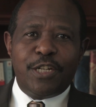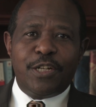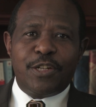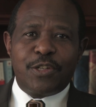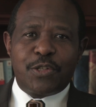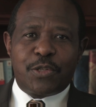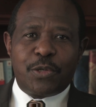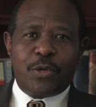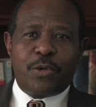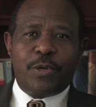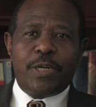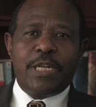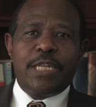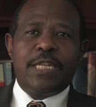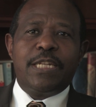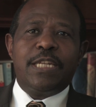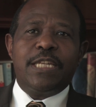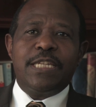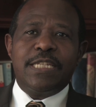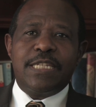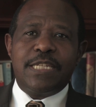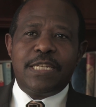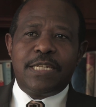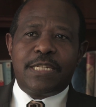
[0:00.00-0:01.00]
So where
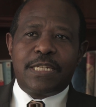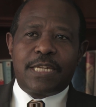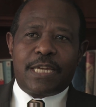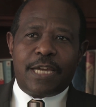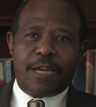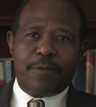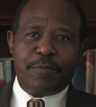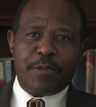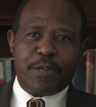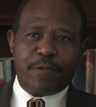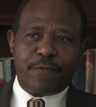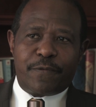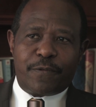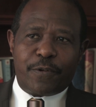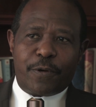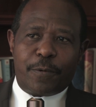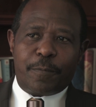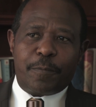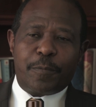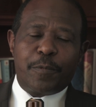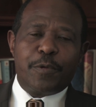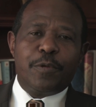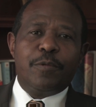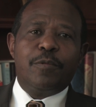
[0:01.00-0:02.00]
is it coming
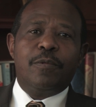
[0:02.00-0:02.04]
from?